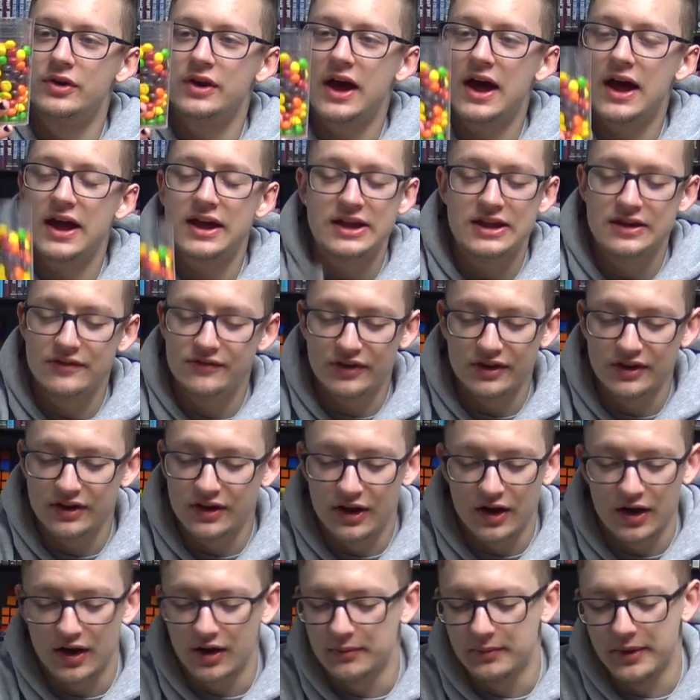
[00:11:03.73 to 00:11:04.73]
not even...
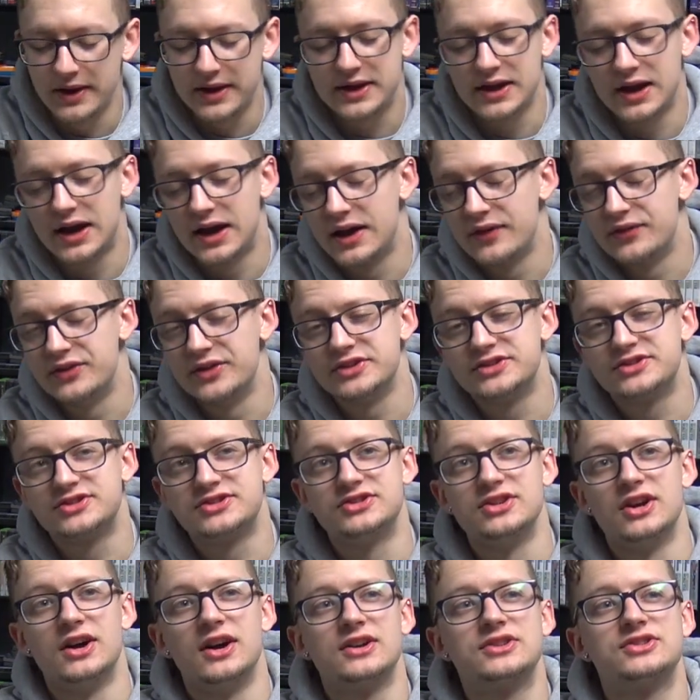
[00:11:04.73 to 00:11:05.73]
Oh, my God. This
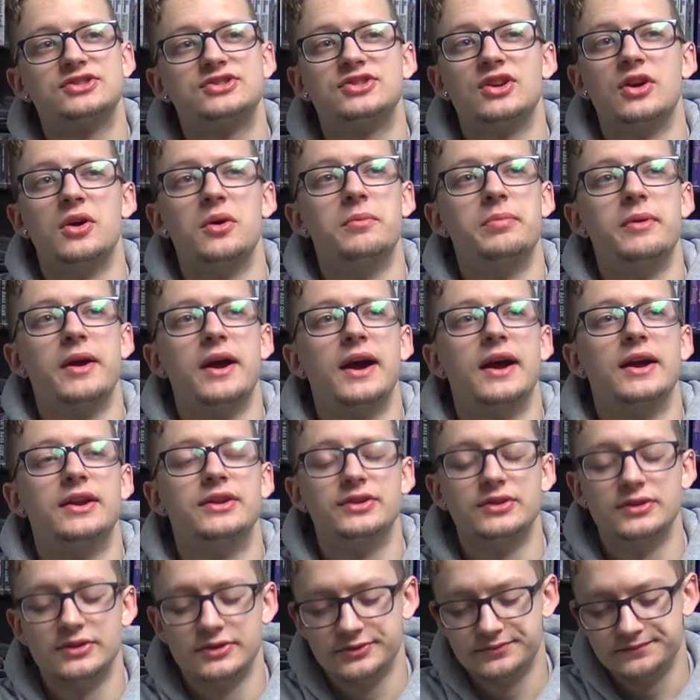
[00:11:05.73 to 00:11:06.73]
sucks so
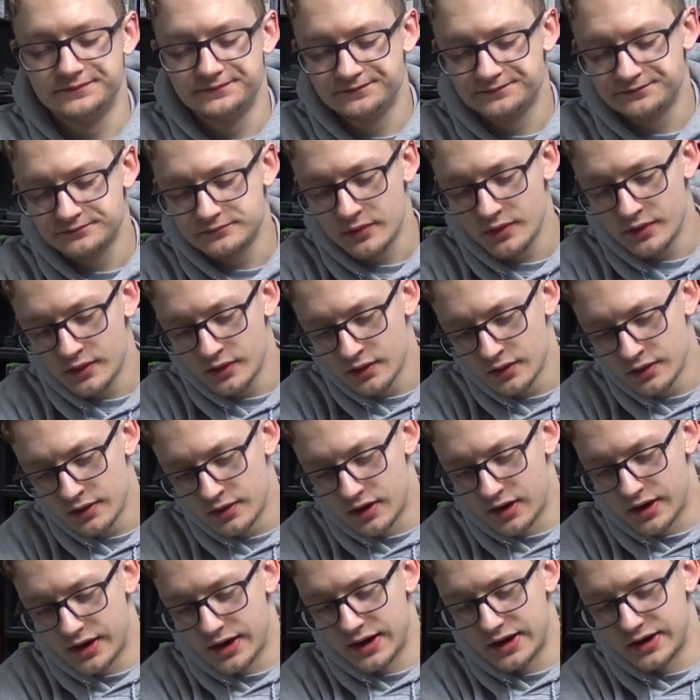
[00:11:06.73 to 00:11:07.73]
bad, dude.
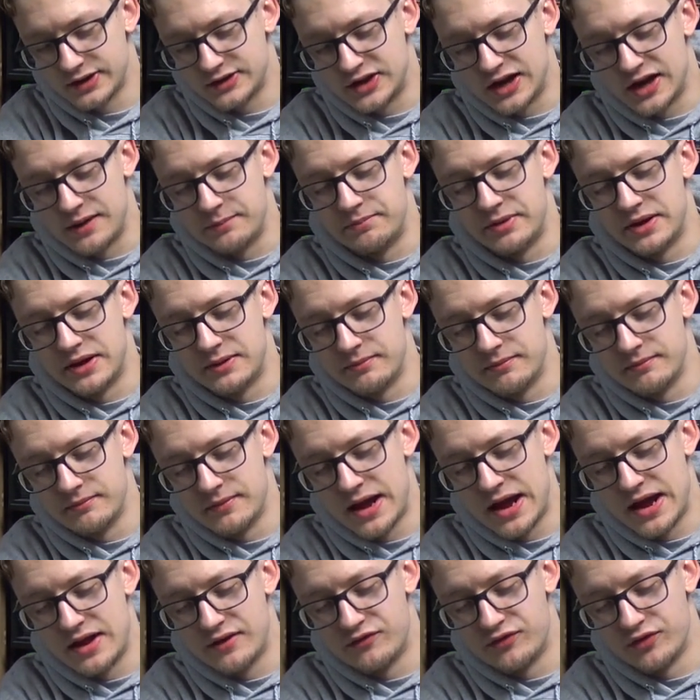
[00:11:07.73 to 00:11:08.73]
All right, I'm going to take a big
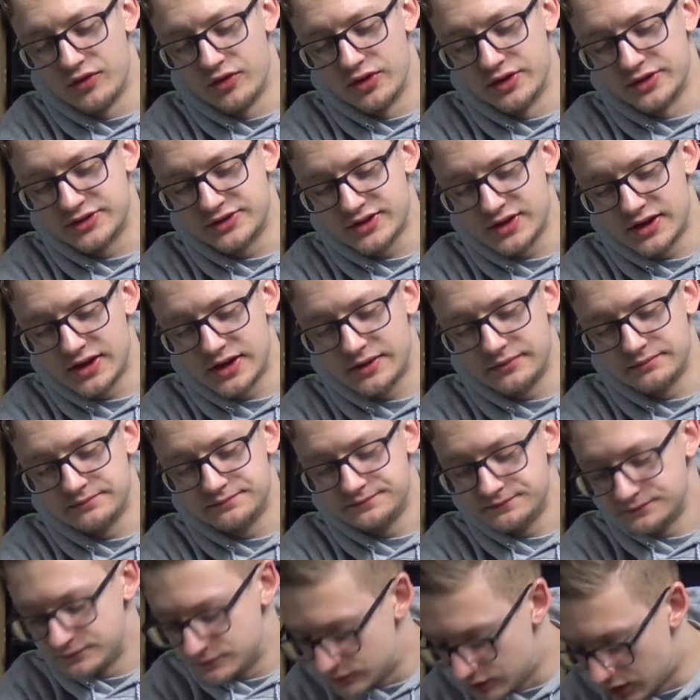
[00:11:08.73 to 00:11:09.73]
handful this time.
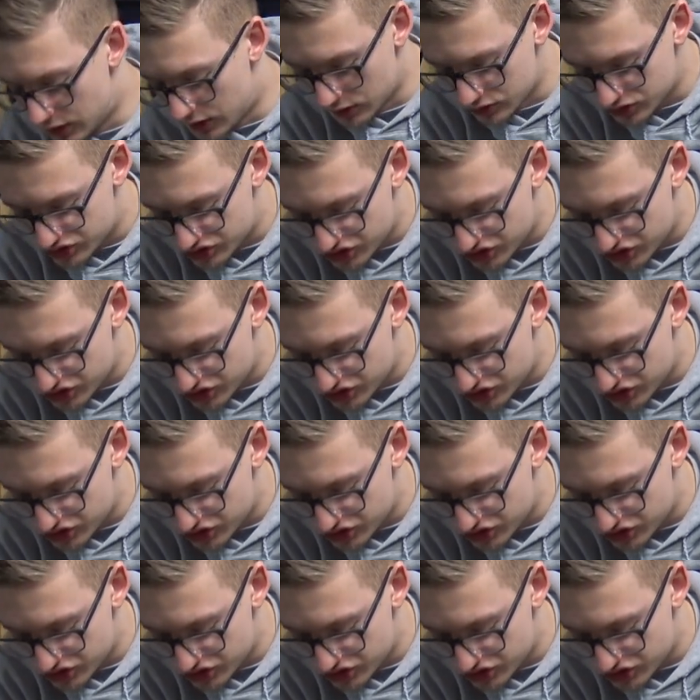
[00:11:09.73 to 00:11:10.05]
Oh,